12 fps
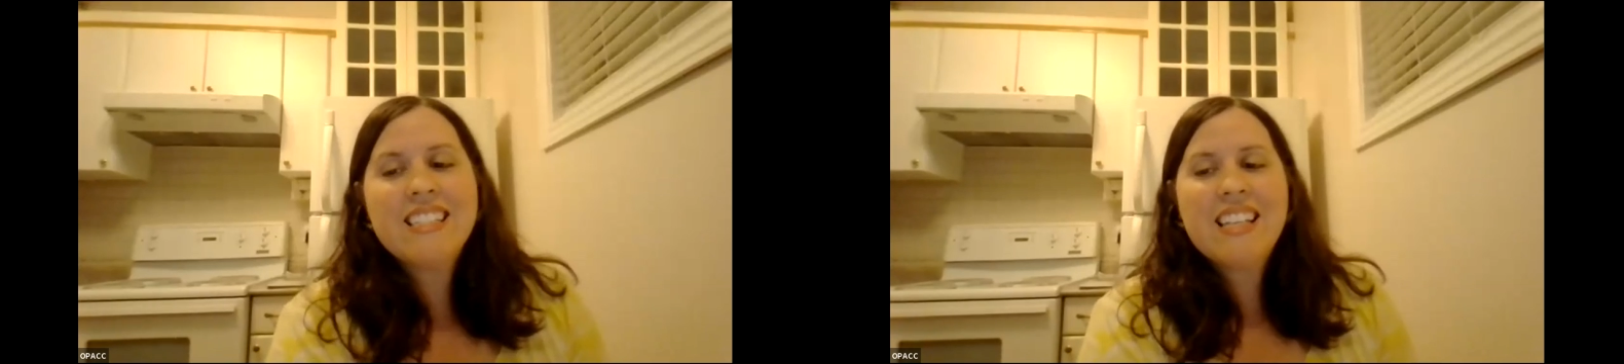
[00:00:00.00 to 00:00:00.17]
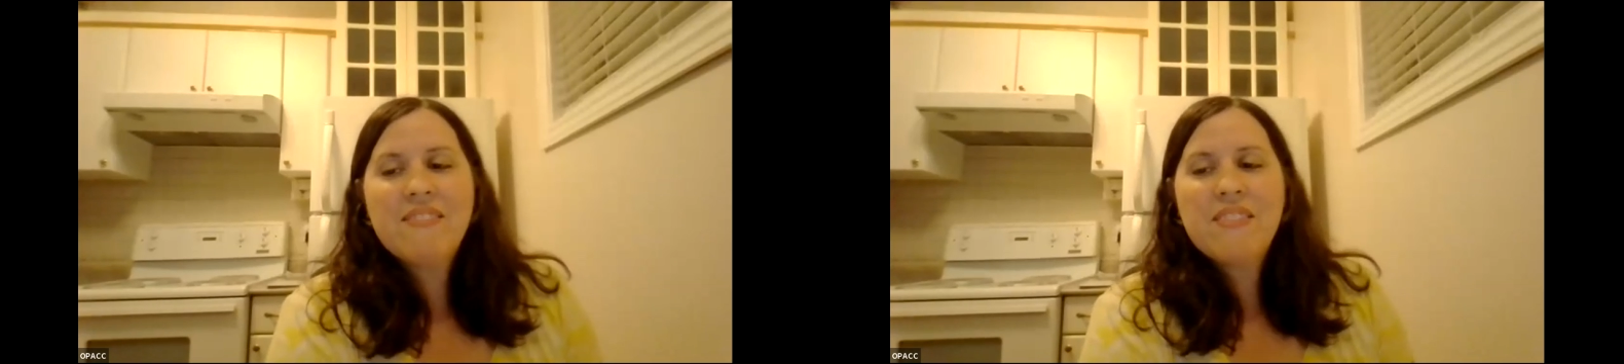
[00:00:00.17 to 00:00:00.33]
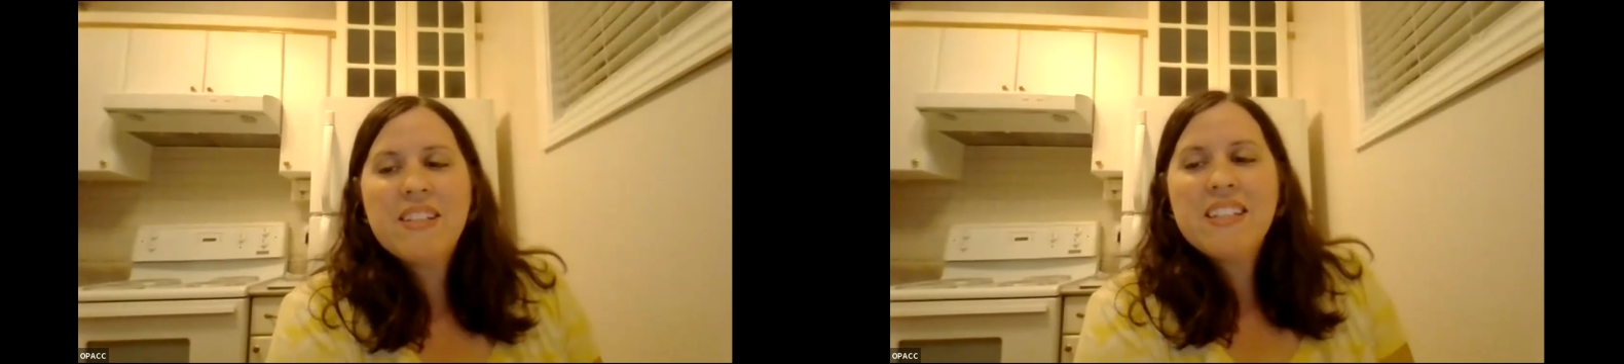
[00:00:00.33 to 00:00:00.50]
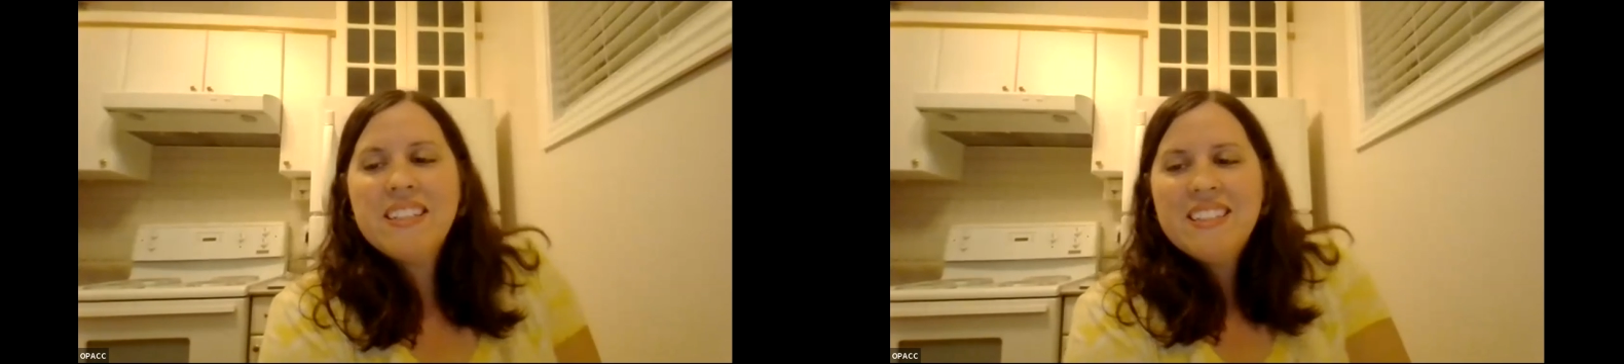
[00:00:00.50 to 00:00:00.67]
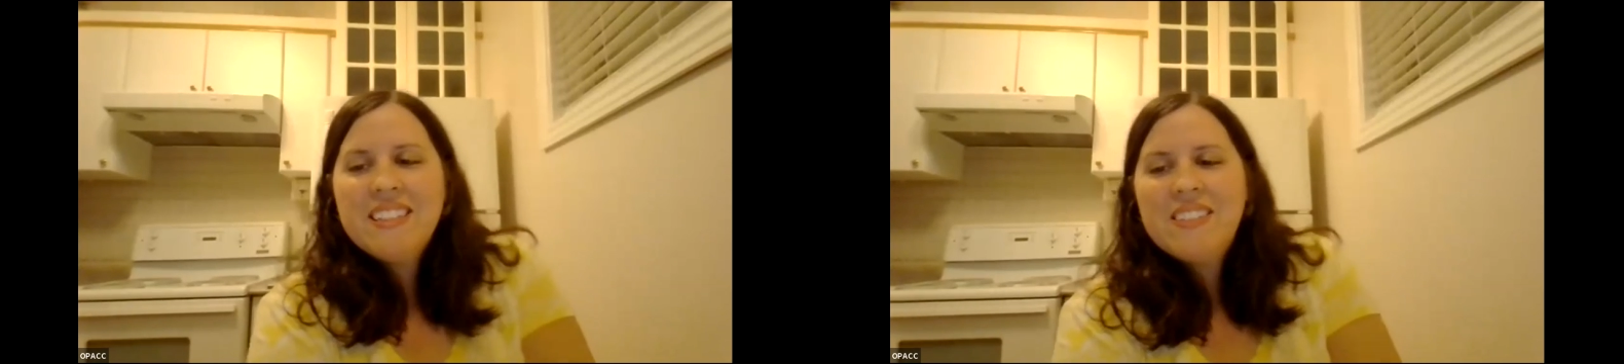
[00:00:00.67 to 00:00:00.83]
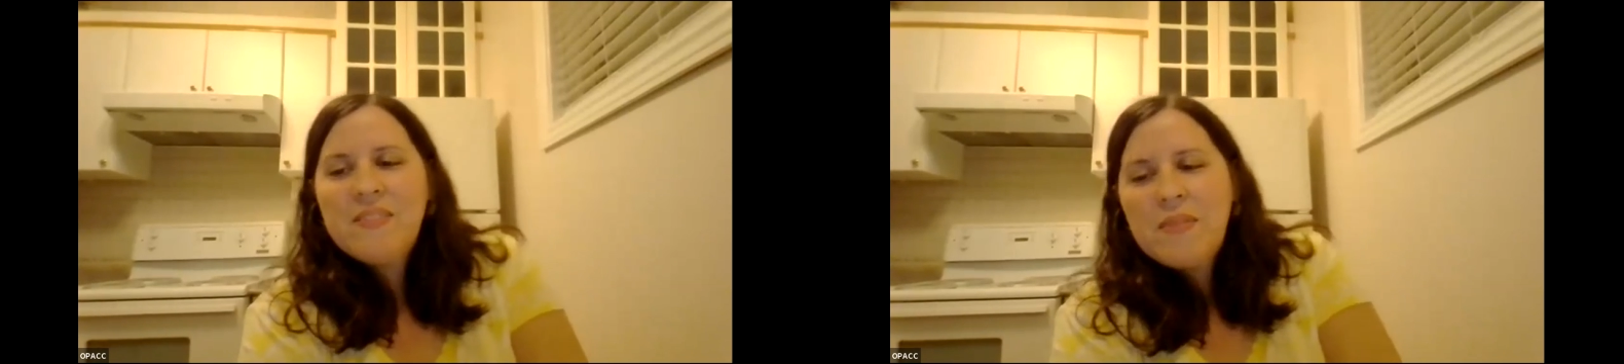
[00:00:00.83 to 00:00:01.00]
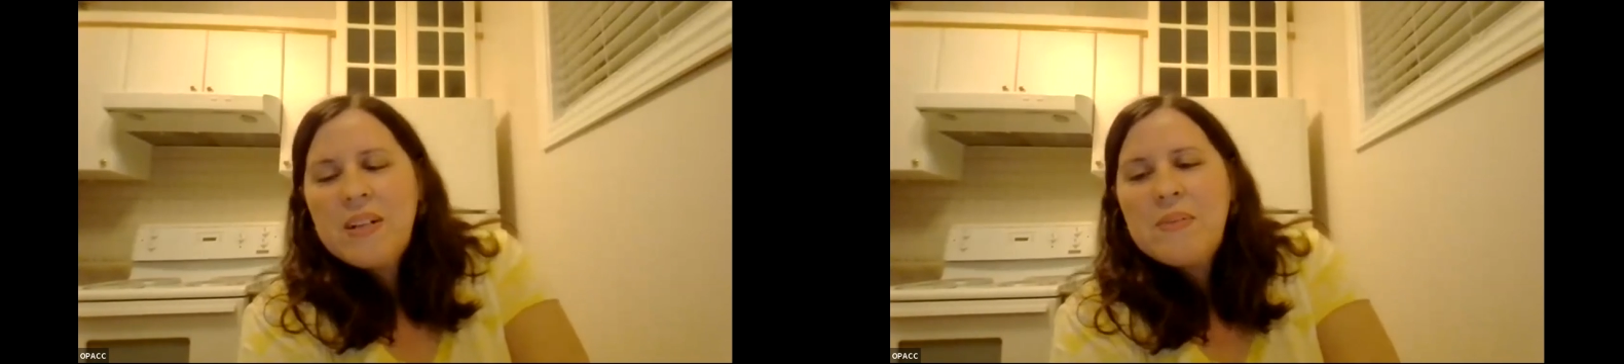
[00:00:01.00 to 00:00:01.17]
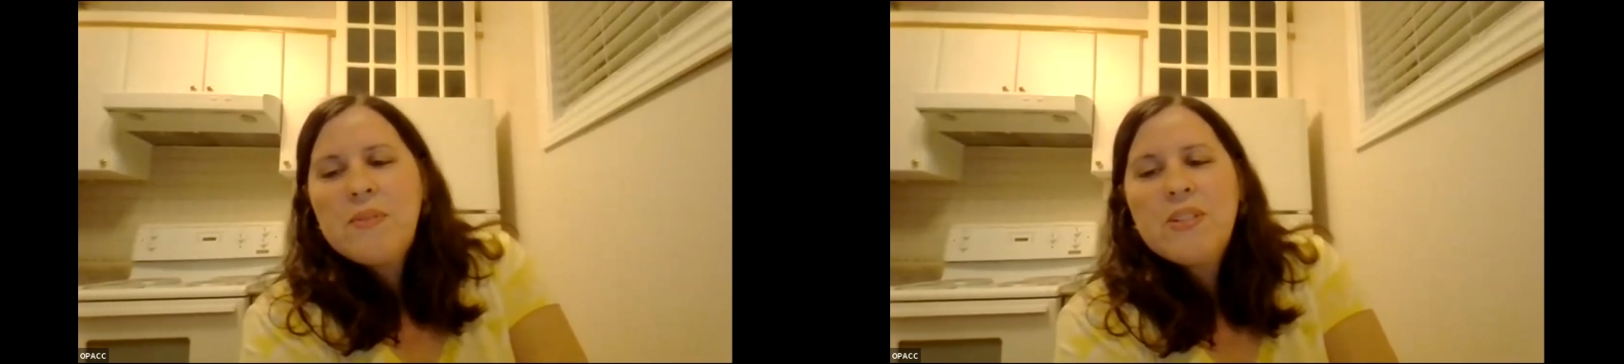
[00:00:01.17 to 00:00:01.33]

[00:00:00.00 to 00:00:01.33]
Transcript: Just giving one